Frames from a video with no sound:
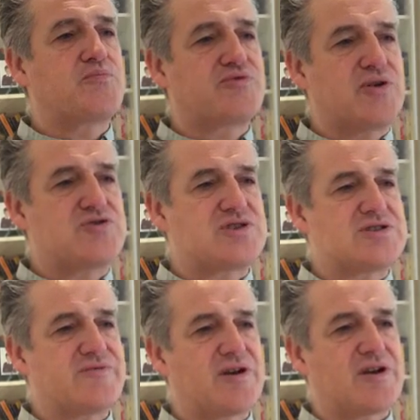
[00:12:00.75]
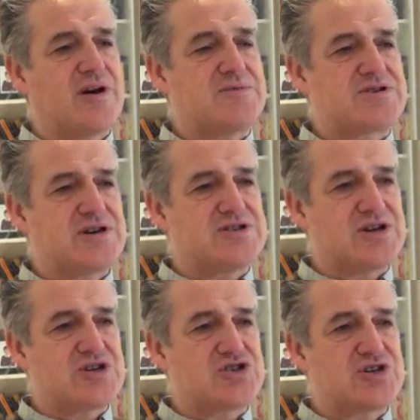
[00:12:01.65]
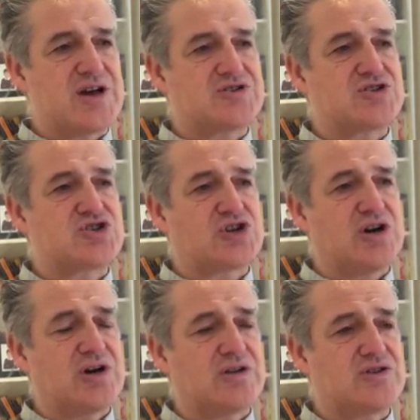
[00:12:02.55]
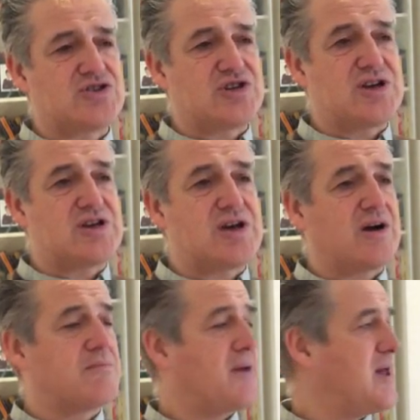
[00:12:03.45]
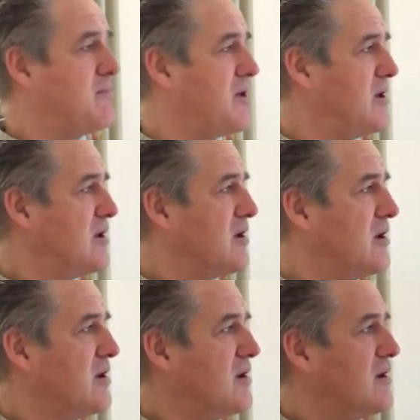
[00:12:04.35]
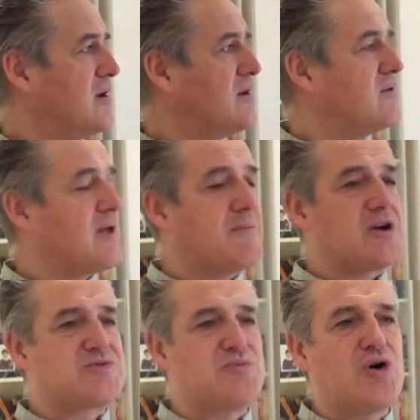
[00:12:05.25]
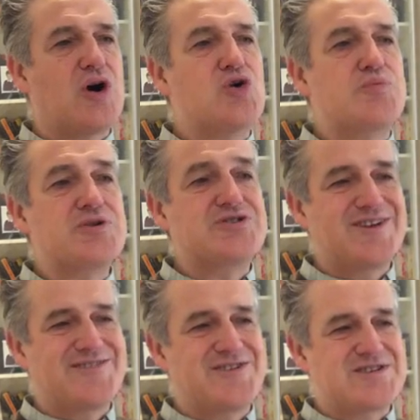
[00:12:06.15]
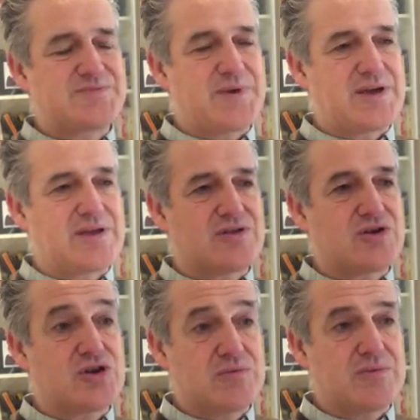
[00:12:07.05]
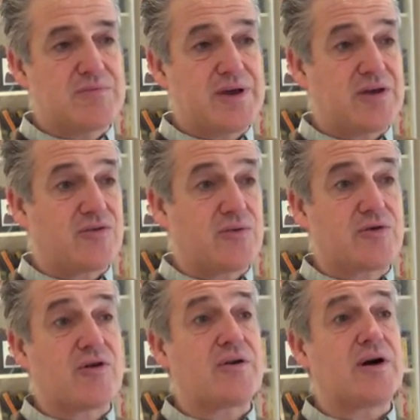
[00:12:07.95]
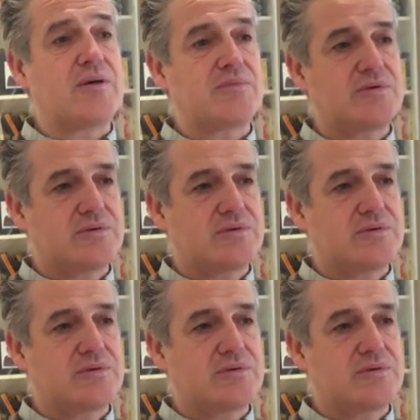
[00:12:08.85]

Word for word: a process of acclimatization as a child. If you see a young baby, they're much more open, generally speaking, than human beings who are grown up.